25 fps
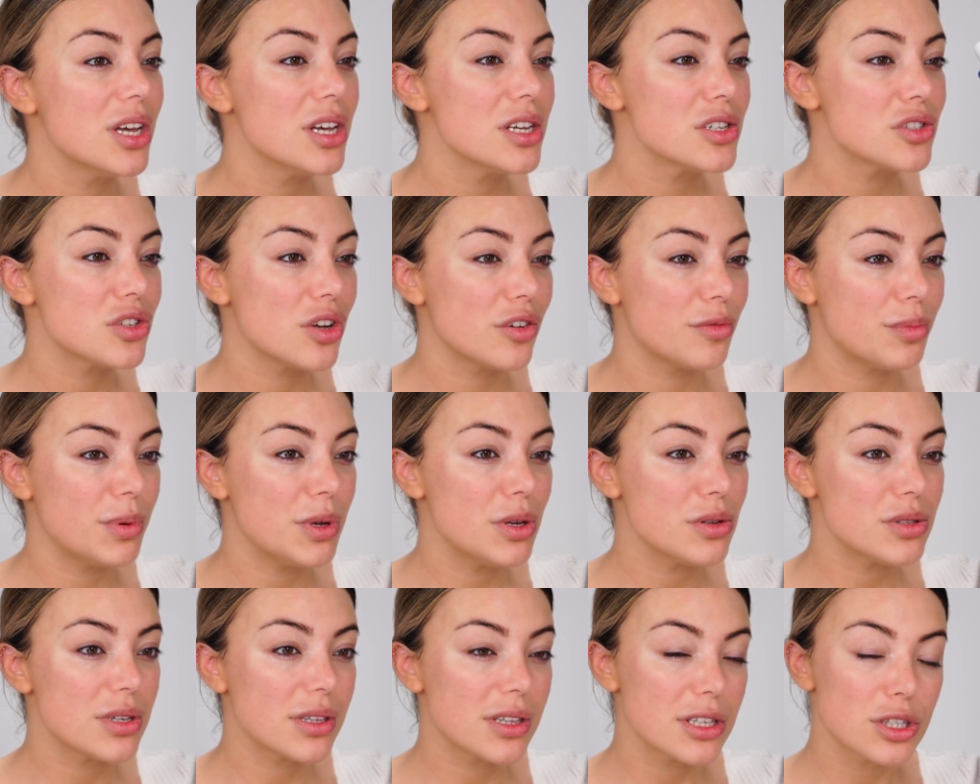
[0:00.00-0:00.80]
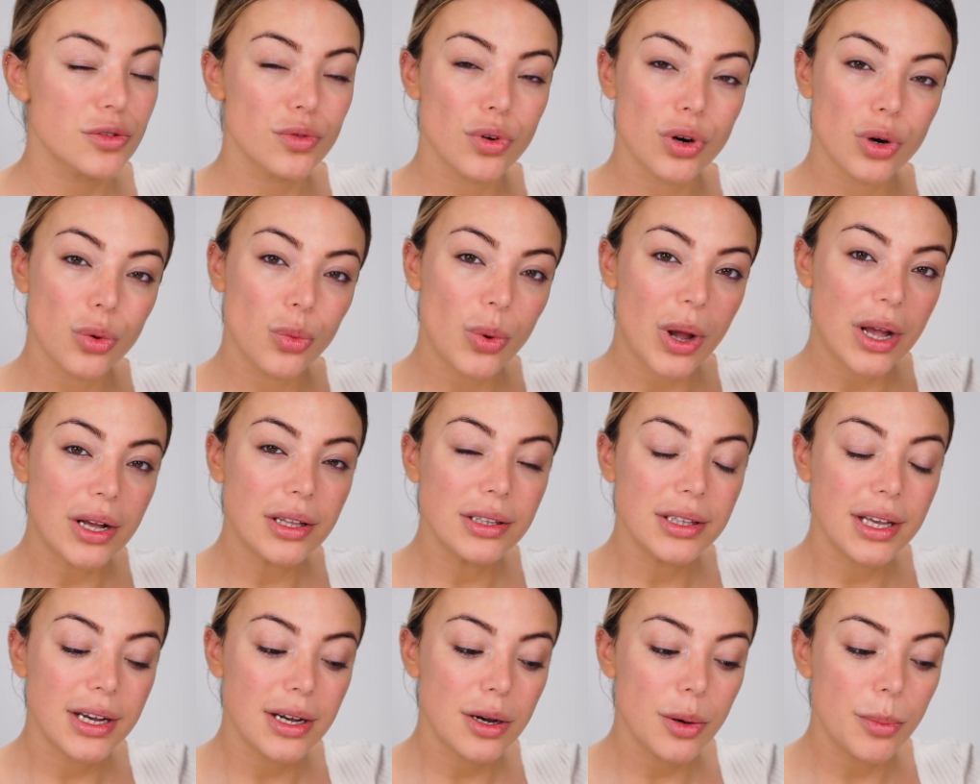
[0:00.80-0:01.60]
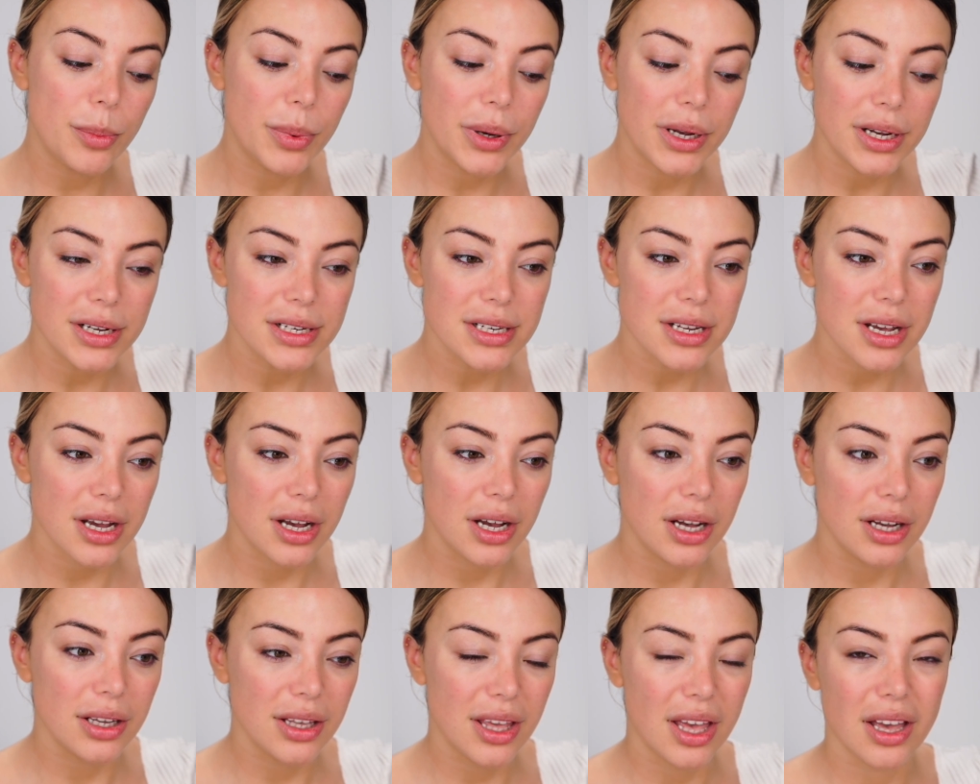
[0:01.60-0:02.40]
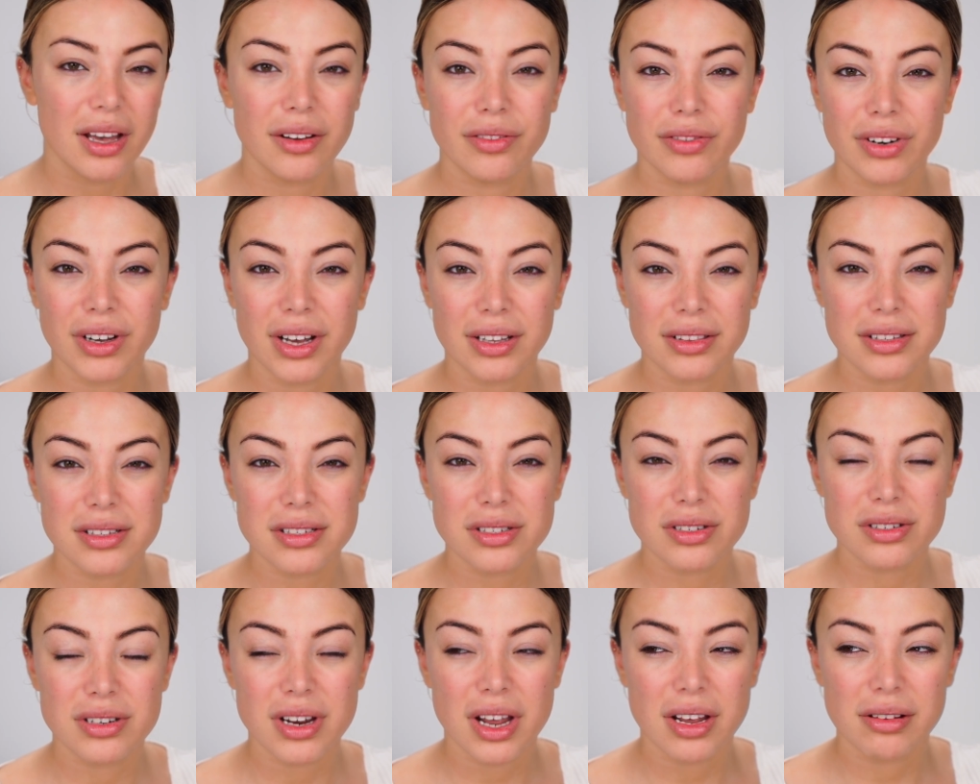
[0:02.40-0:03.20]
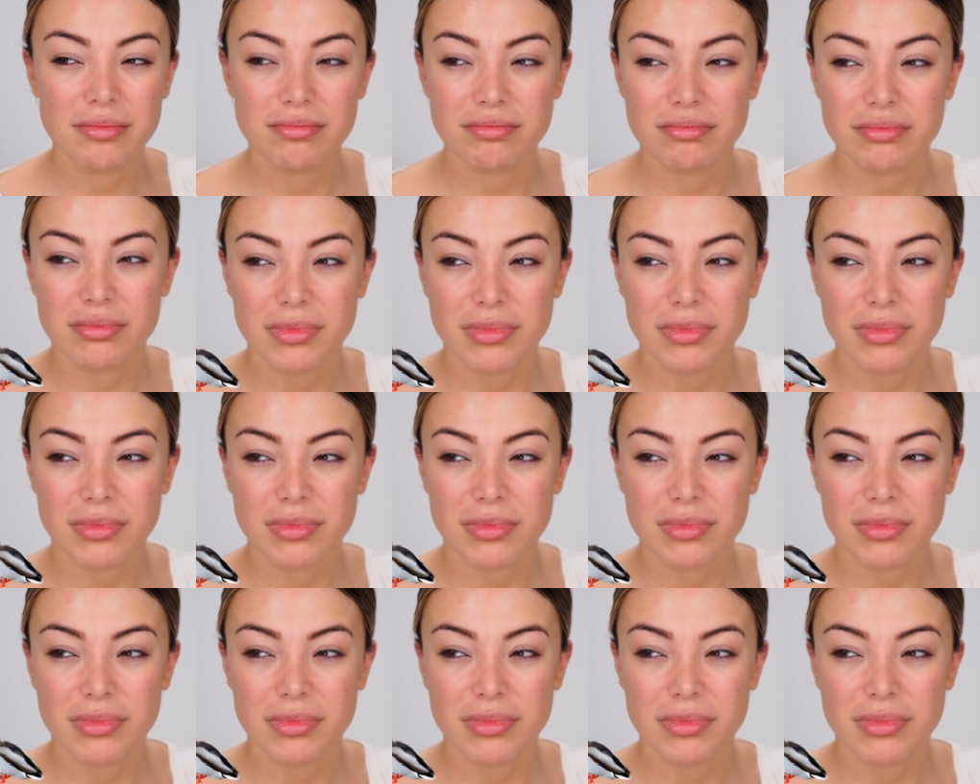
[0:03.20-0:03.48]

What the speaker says: So I've been using this for a while now, but yeah, I forgot this today.